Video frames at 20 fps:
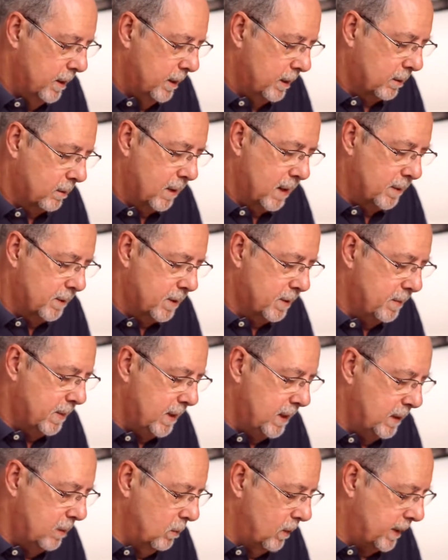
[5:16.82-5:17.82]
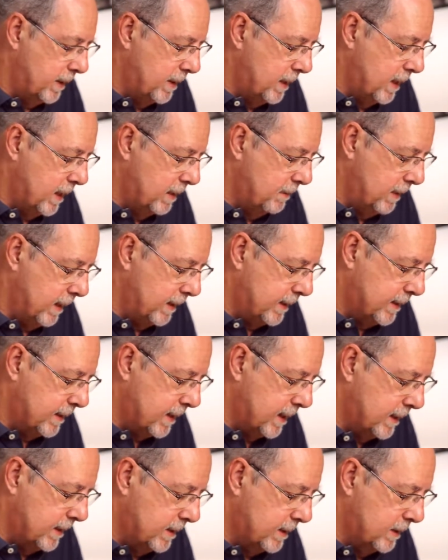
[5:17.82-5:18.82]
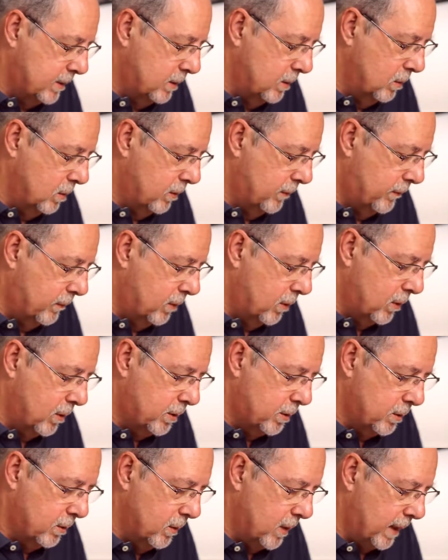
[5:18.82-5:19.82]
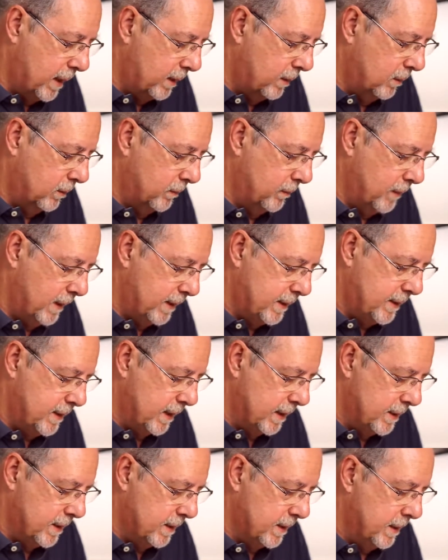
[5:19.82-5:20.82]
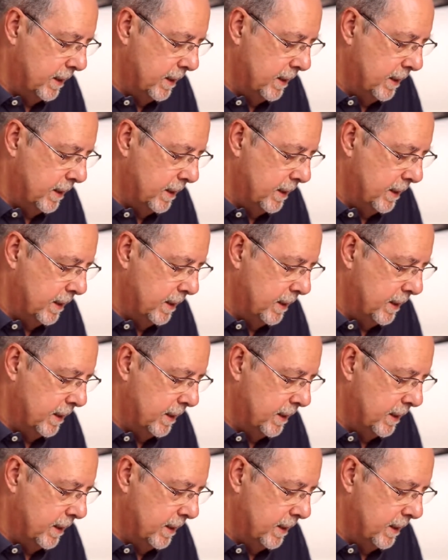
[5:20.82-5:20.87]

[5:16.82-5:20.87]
ground speed 110 makes sense, 204 true angle makes sense.